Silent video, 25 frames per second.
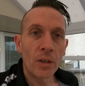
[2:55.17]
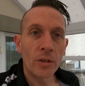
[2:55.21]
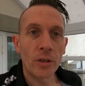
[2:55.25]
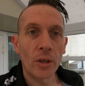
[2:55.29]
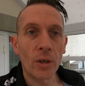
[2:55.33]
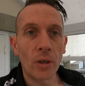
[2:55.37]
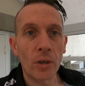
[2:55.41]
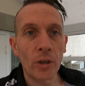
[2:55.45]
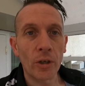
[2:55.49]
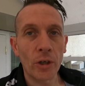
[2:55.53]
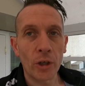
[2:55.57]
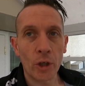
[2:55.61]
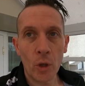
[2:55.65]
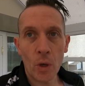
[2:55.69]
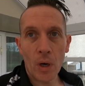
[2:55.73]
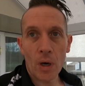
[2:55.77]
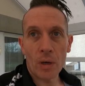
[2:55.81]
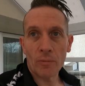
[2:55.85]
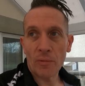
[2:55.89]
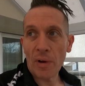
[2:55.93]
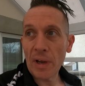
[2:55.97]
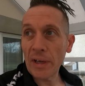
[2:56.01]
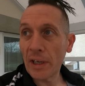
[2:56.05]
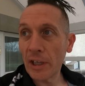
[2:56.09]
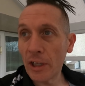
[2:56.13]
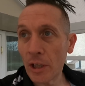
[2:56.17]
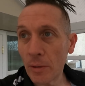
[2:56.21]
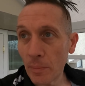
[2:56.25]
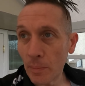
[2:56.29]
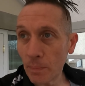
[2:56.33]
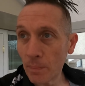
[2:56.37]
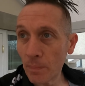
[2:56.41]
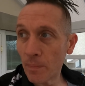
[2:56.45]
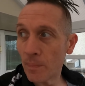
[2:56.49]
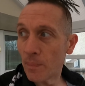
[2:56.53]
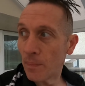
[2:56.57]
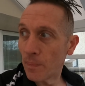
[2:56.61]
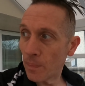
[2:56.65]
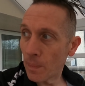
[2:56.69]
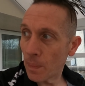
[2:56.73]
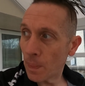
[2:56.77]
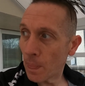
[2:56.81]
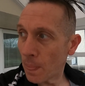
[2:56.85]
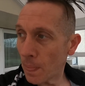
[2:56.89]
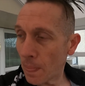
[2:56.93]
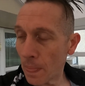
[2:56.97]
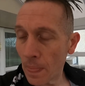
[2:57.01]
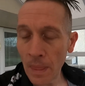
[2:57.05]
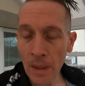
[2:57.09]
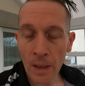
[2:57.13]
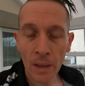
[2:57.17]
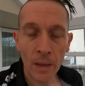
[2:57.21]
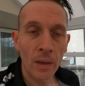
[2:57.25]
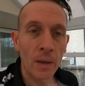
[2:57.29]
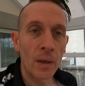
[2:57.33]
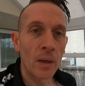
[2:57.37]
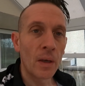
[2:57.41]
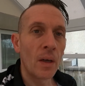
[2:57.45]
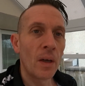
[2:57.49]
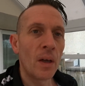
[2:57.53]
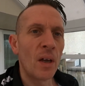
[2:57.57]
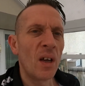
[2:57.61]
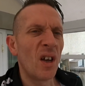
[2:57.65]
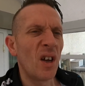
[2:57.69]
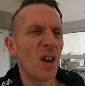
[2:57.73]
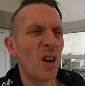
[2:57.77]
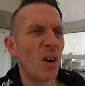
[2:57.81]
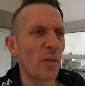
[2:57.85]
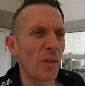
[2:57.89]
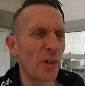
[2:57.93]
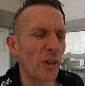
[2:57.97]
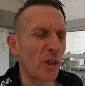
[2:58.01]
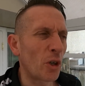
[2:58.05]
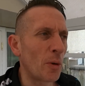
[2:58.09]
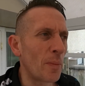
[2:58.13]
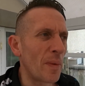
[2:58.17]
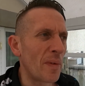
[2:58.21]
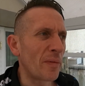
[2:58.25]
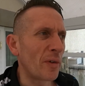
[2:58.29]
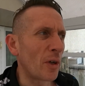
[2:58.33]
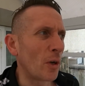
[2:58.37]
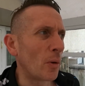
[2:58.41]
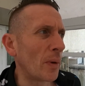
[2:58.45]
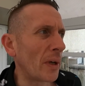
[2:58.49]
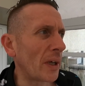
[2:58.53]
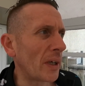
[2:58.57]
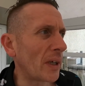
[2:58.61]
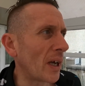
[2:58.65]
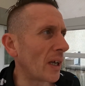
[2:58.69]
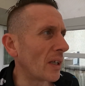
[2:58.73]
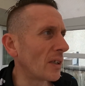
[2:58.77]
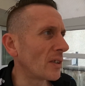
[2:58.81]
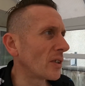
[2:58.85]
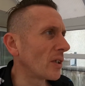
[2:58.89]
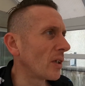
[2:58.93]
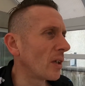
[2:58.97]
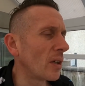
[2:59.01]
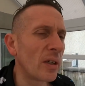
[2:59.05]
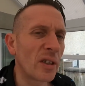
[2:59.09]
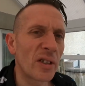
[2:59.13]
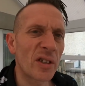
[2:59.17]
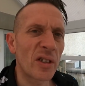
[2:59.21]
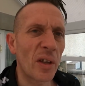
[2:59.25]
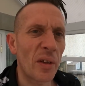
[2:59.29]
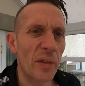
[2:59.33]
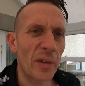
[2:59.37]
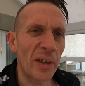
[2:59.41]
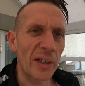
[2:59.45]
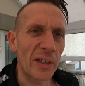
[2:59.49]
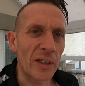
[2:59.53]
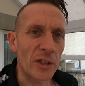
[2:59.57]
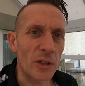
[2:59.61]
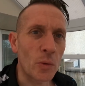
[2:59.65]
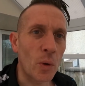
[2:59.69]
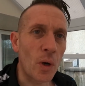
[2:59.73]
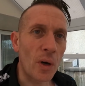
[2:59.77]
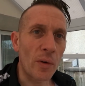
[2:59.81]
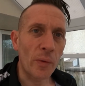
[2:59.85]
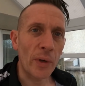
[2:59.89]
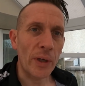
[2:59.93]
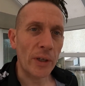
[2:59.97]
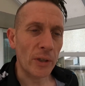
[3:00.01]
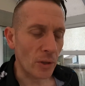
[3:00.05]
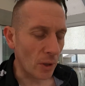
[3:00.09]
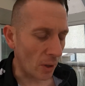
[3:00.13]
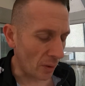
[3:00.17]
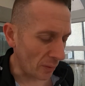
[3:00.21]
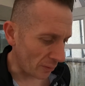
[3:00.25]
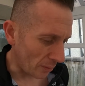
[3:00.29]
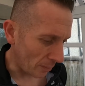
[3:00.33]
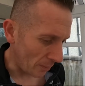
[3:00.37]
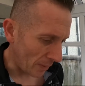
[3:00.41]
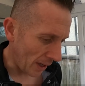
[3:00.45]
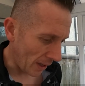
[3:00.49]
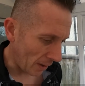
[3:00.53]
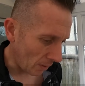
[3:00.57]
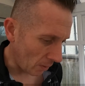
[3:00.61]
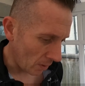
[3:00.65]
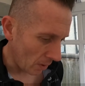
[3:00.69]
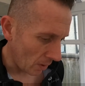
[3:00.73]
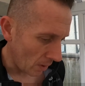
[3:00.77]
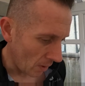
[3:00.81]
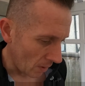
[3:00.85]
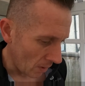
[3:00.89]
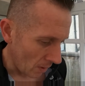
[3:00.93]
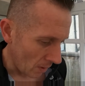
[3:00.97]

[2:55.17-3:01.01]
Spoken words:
So I'm gonna go out and recce them over the coming few weekends. I think it's 12 weeks off from now.